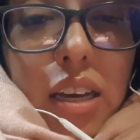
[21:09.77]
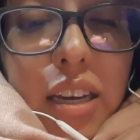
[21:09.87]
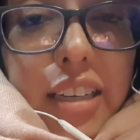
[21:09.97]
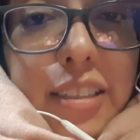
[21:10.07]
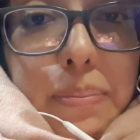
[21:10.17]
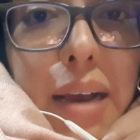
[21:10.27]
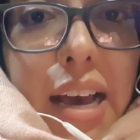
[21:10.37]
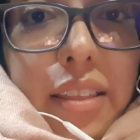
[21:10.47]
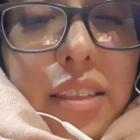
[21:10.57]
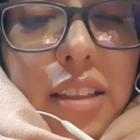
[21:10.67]
it's
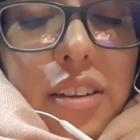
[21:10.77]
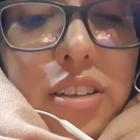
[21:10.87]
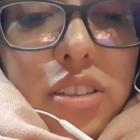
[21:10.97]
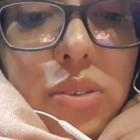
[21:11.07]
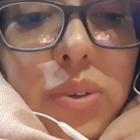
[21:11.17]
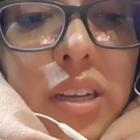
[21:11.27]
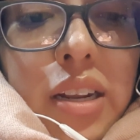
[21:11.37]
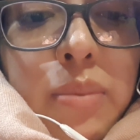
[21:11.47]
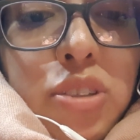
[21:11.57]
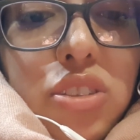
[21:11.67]
bad that they're doing it.
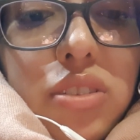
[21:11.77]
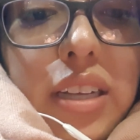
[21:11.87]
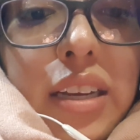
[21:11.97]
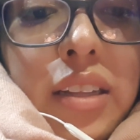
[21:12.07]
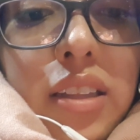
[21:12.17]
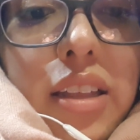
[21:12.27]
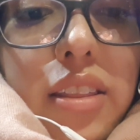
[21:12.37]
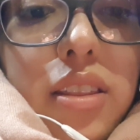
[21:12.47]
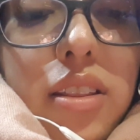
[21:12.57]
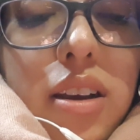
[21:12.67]
I'm just saying that
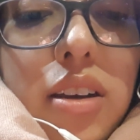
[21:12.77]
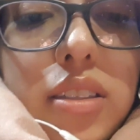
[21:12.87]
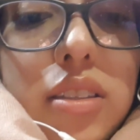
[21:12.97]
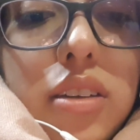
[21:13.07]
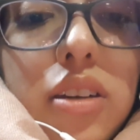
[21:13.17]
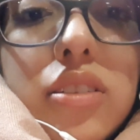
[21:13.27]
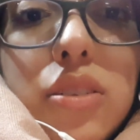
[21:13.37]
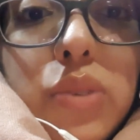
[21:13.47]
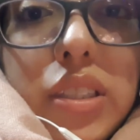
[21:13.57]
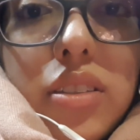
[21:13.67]
the
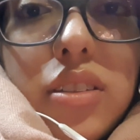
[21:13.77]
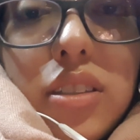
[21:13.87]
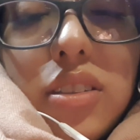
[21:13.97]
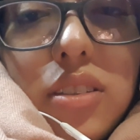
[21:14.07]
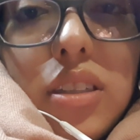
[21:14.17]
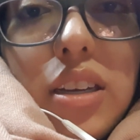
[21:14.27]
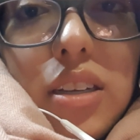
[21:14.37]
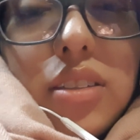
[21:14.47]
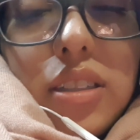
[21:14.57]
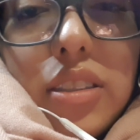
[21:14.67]
consequences is
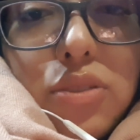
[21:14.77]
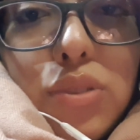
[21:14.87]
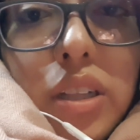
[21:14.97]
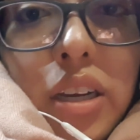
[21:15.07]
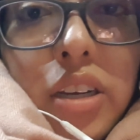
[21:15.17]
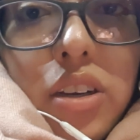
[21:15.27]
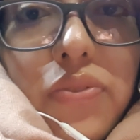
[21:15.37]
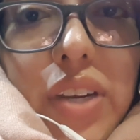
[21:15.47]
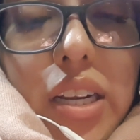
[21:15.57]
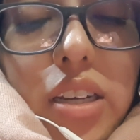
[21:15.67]
that it's really
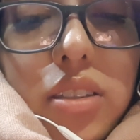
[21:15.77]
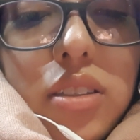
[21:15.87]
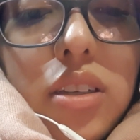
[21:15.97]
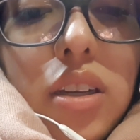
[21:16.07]
inconvenient.